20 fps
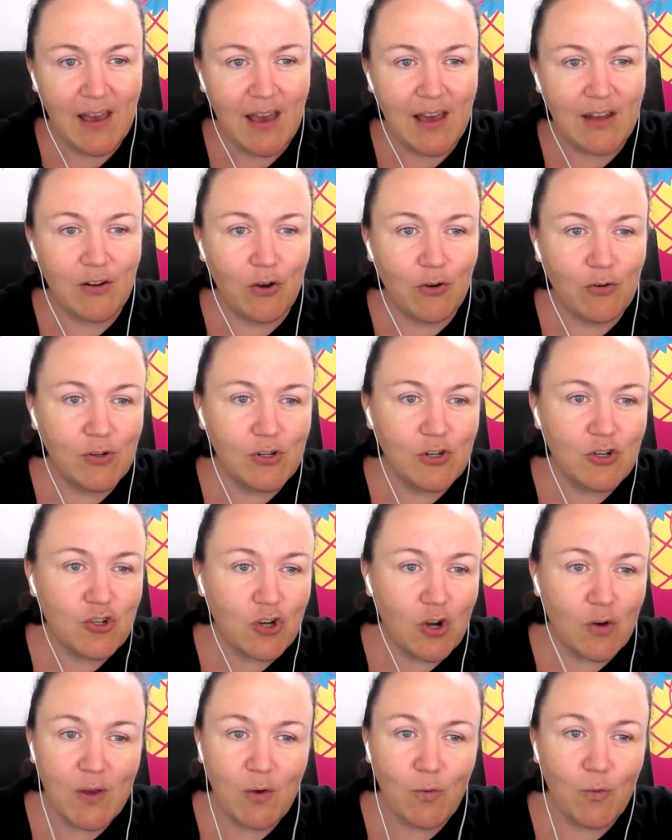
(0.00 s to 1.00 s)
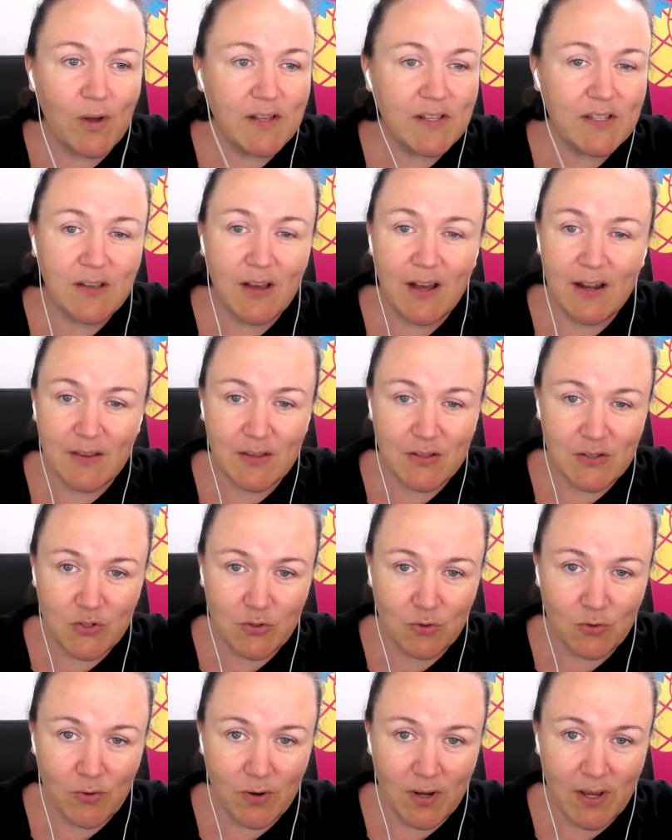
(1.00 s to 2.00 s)
and only showing one side of the
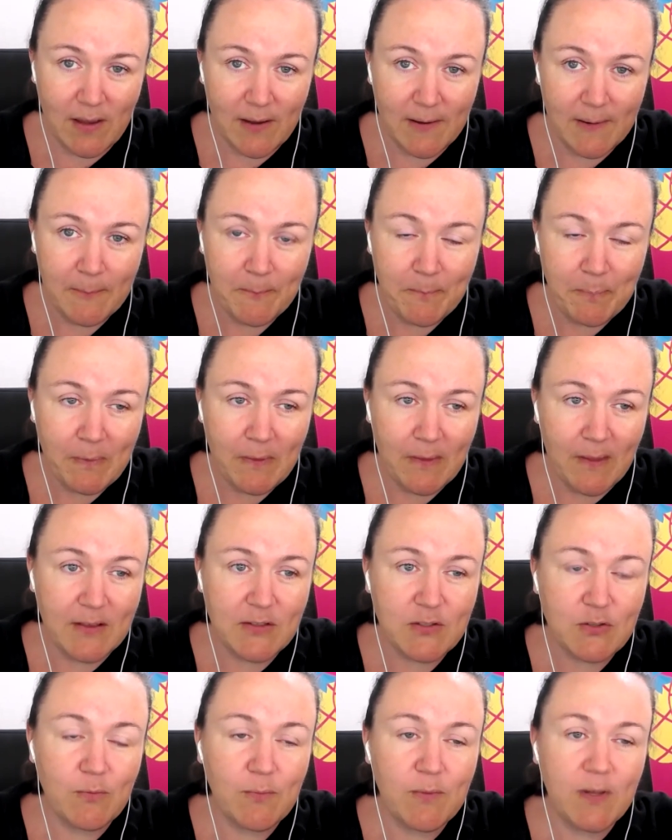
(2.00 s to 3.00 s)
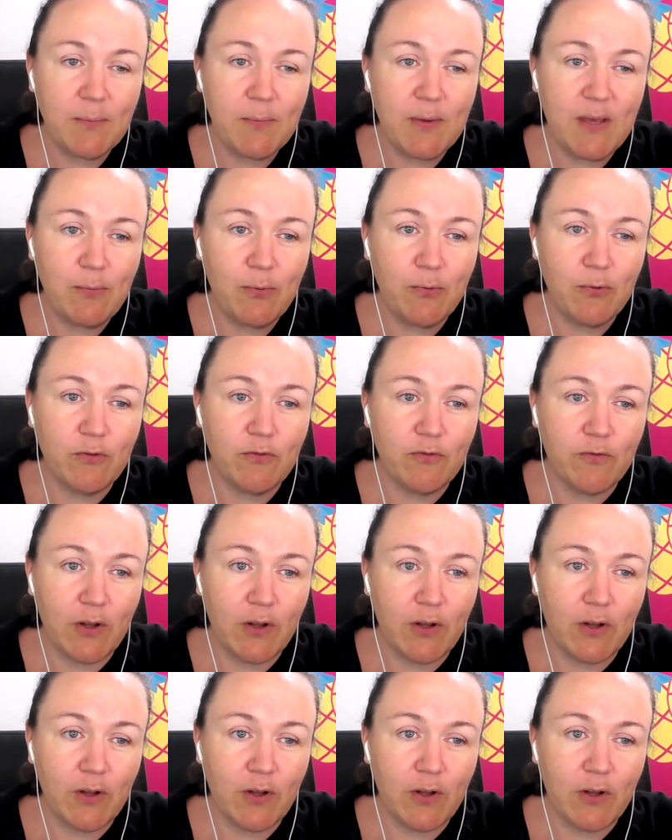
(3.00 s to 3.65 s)
story. Like, so many people you